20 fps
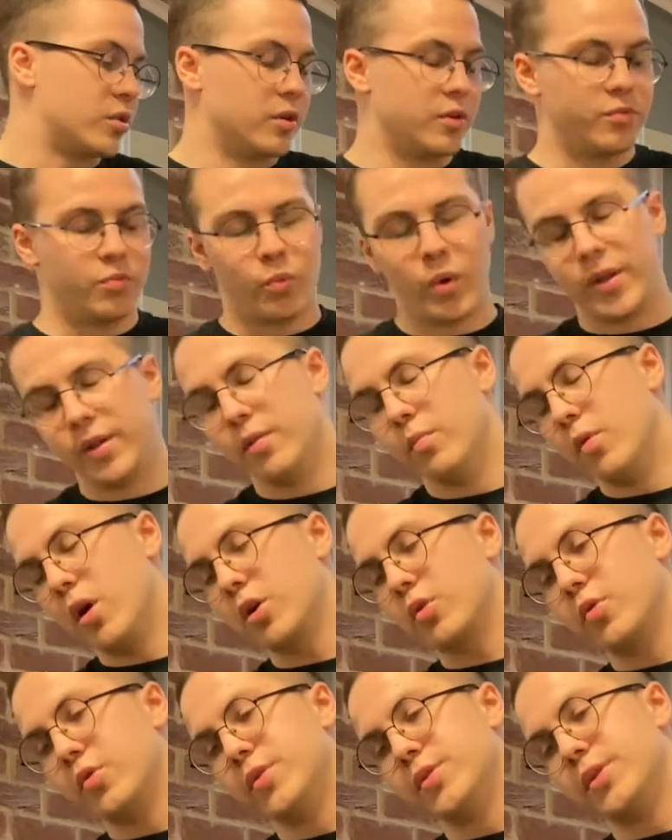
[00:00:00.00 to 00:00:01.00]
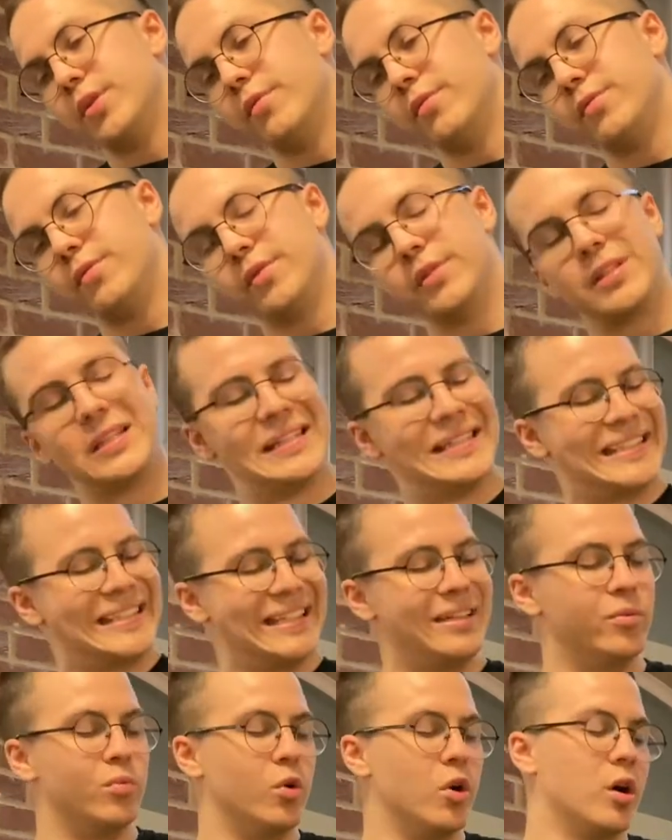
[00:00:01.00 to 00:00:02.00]
when the microwave synthesis
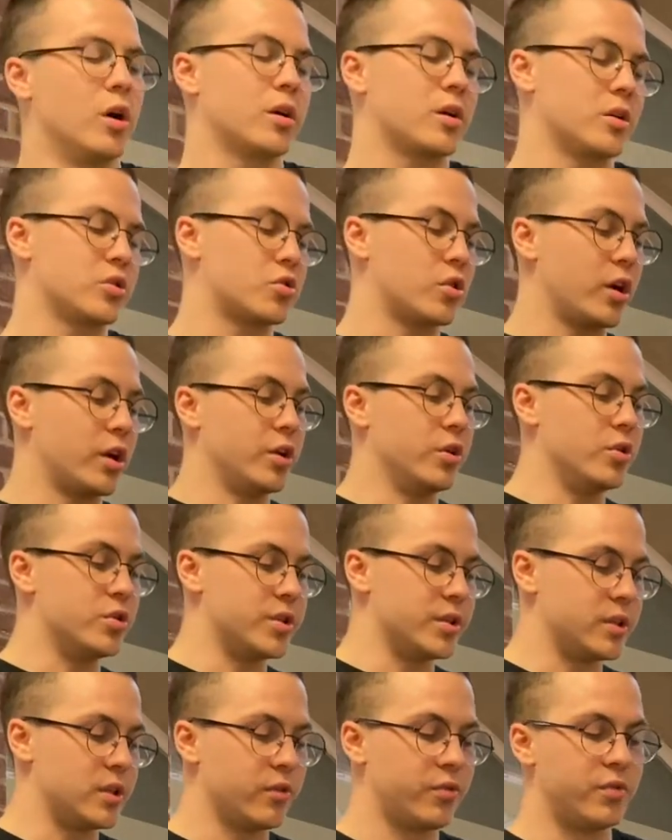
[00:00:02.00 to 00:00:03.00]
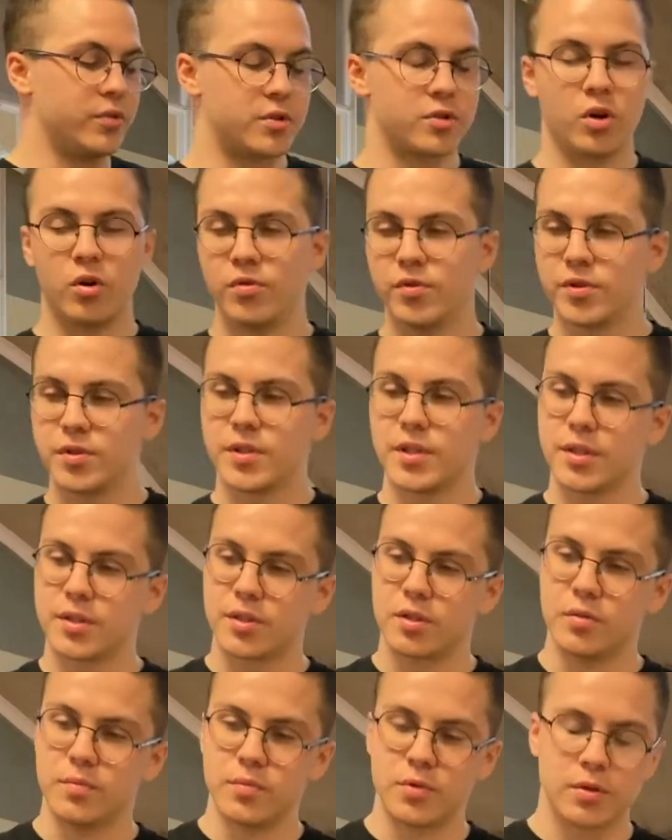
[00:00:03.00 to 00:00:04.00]
didn't work, I tried using different solvent
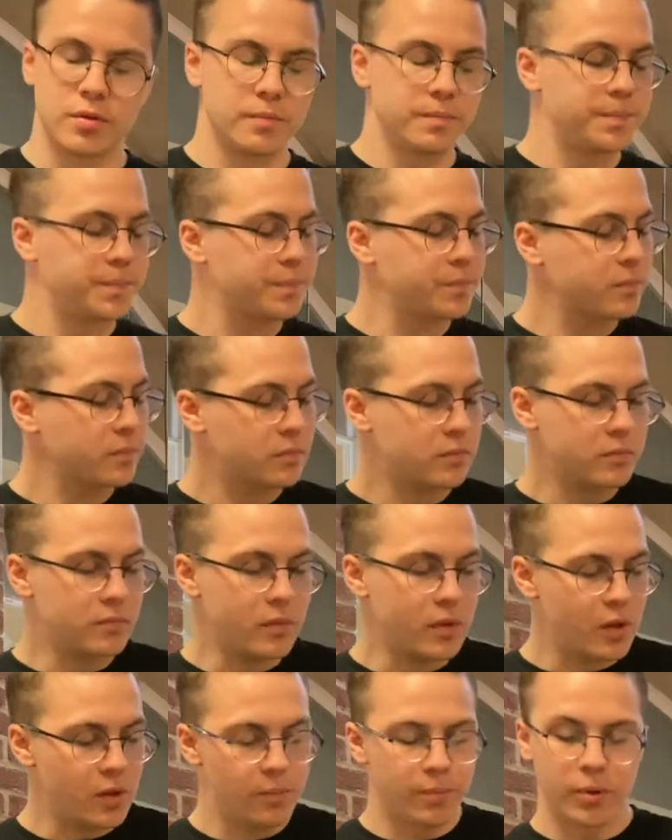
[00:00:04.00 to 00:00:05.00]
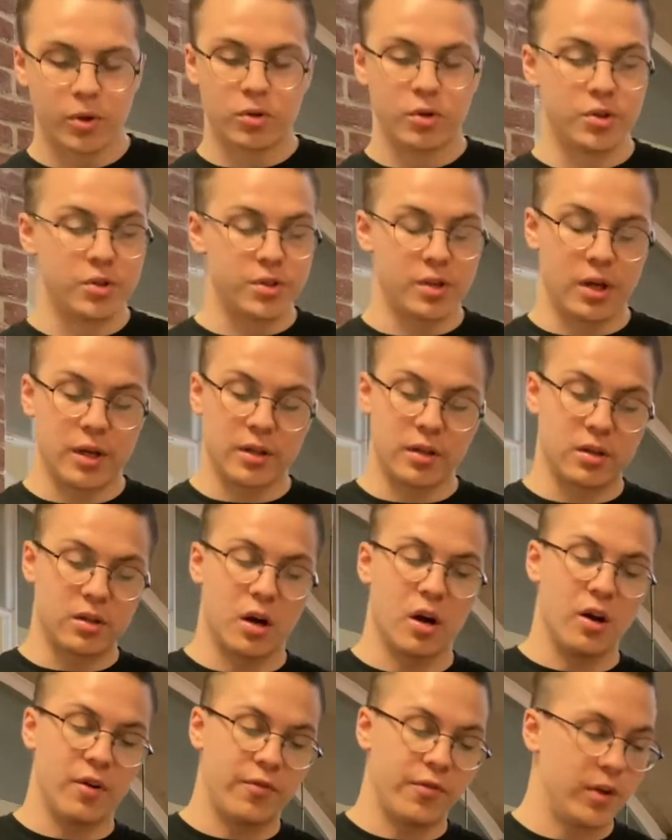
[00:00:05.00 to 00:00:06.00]
systems, because the
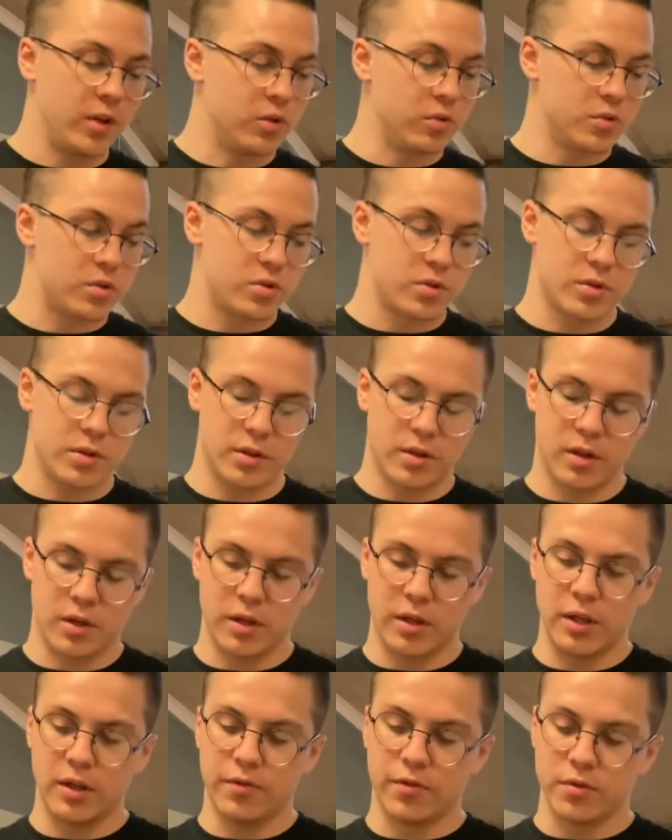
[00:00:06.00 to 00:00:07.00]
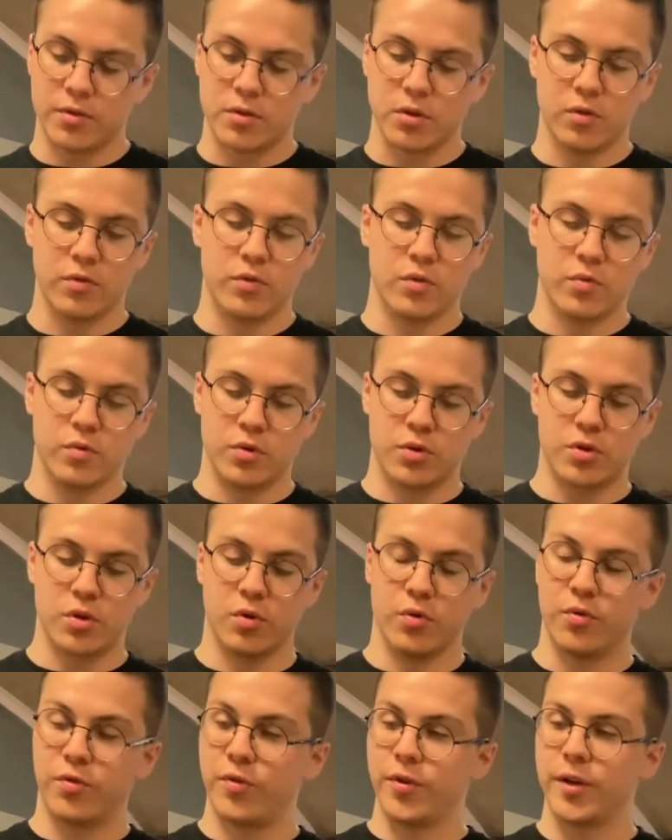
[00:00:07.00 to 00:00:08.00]
diaphenol ethyl solvent was
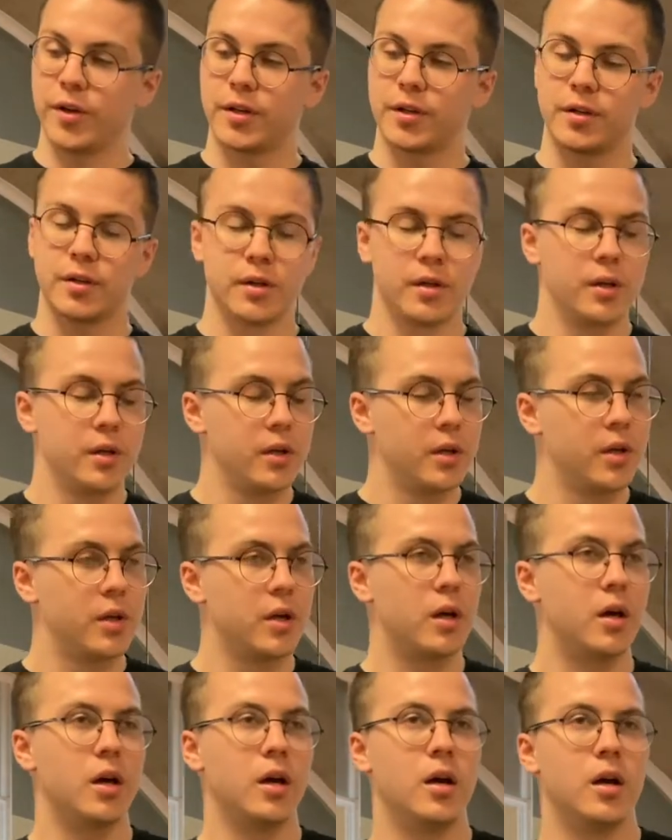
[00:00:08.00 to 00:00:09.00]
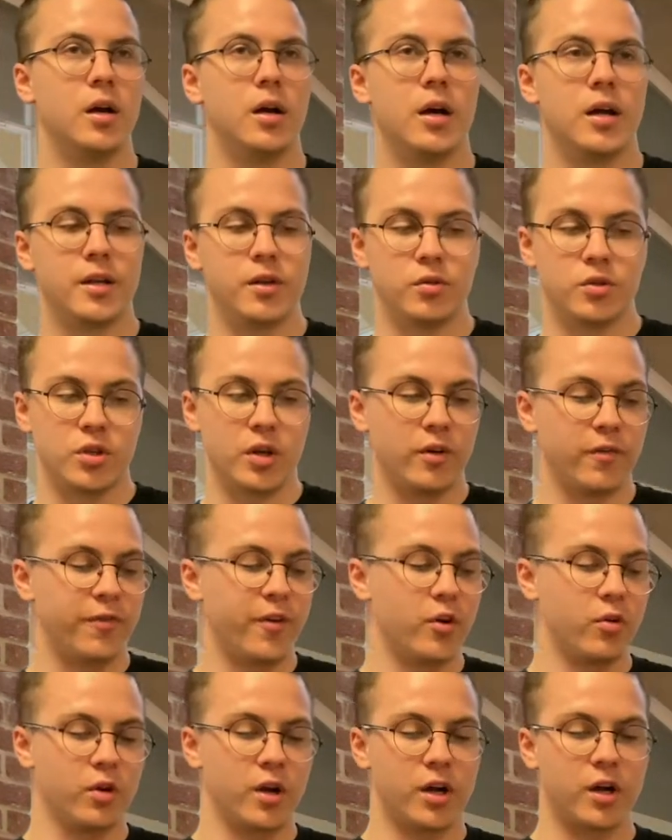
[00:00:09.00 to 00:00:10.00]
so thick, and it
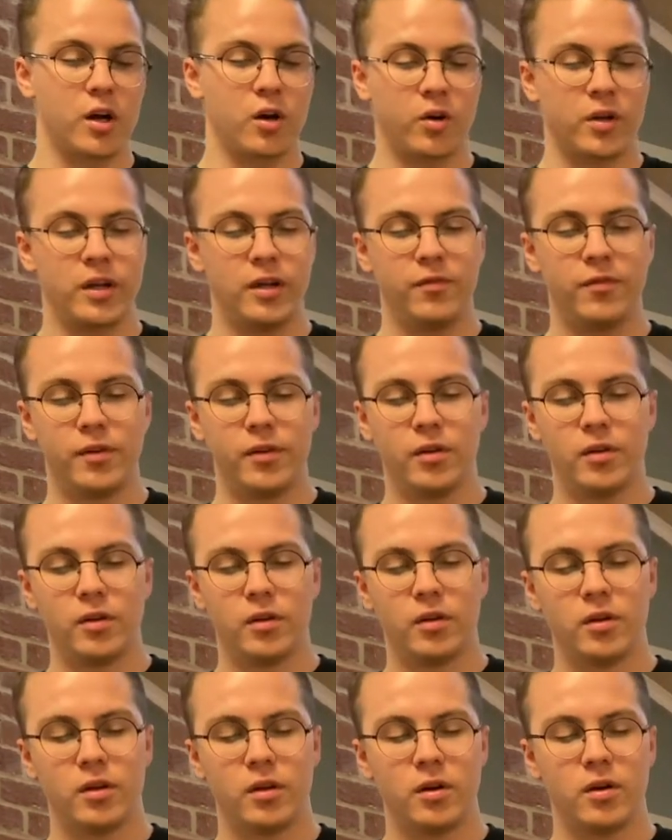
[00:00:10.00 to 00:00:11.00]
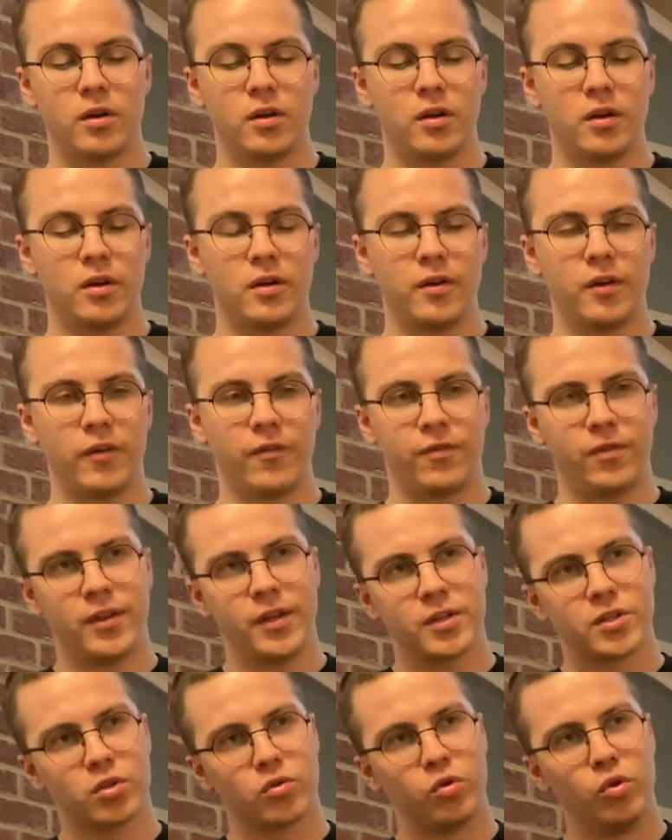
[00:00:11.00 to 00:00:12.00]
felt like even if
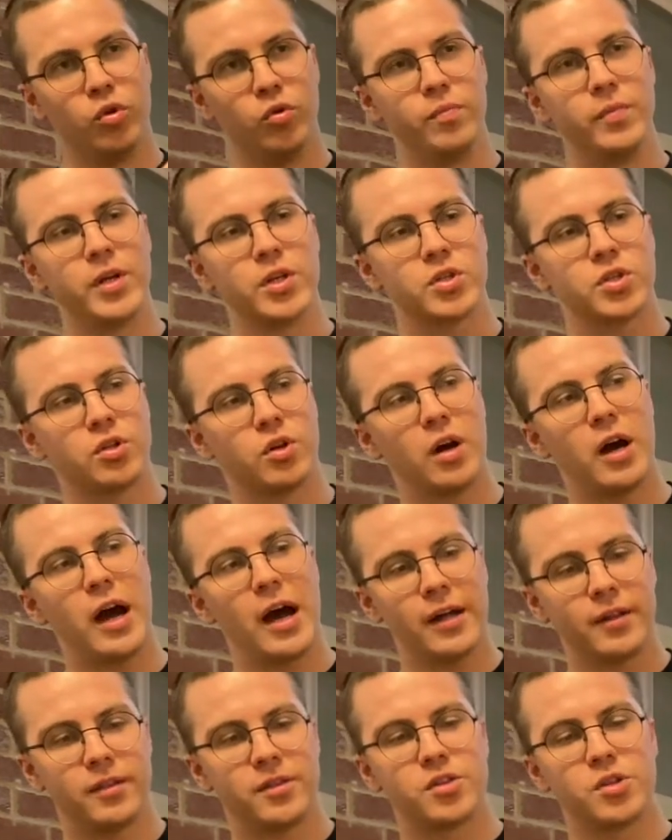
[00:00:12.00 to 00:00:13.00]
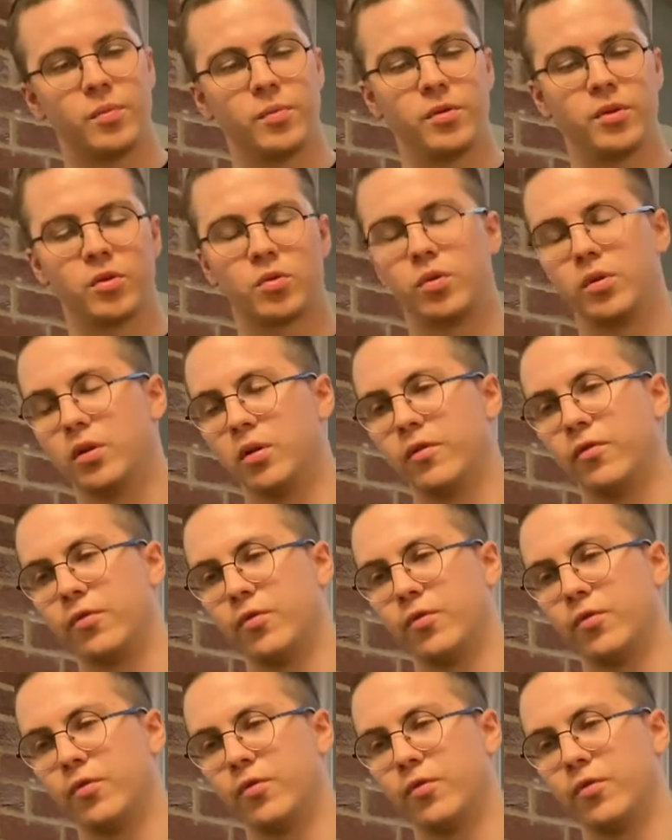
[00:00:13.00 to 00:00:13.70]
this crude mixture had some of the quinol